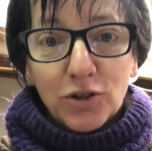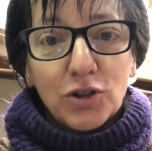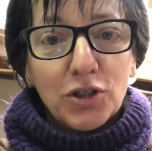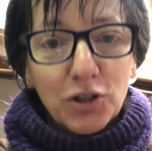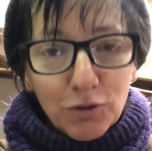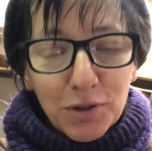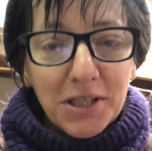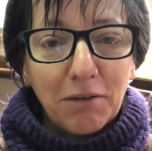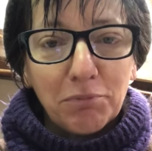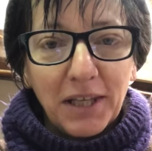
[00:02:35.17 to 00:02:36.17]
Choose
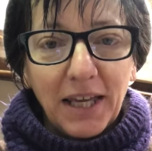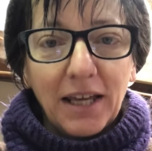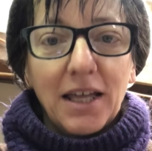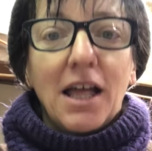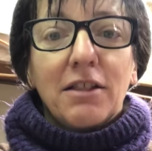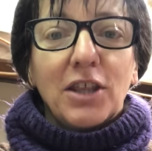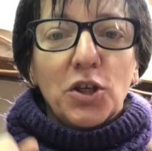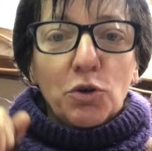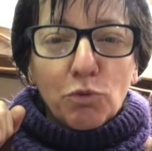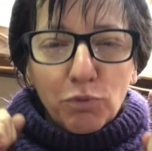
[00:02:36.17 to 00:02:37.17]
something that
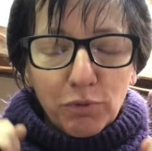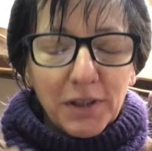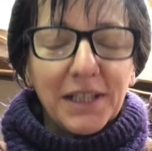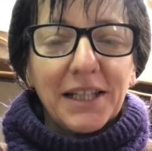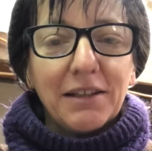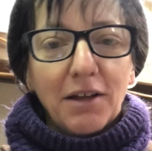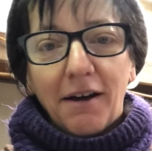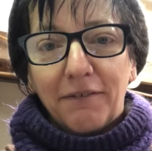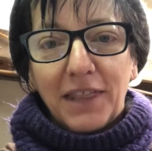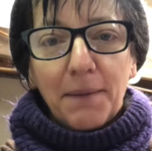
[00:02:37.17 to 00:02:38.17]
you really
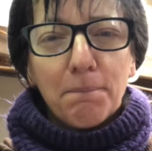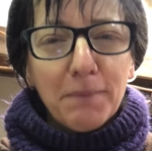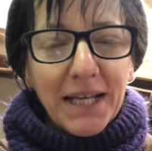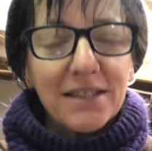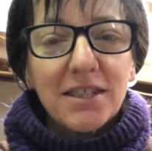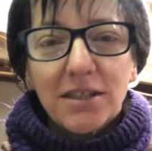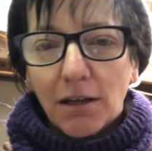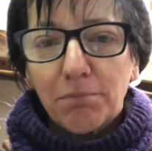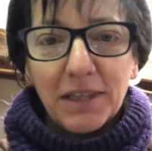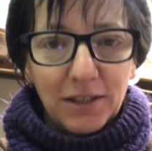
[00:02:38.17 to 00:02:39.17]
love, that means
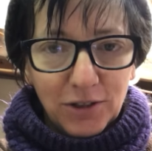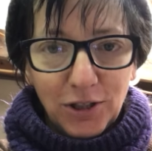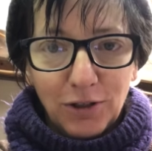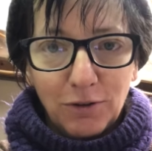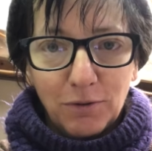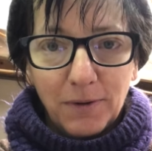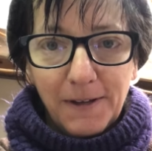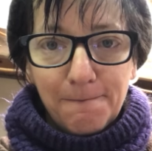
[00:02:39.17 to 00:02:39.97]
something to you.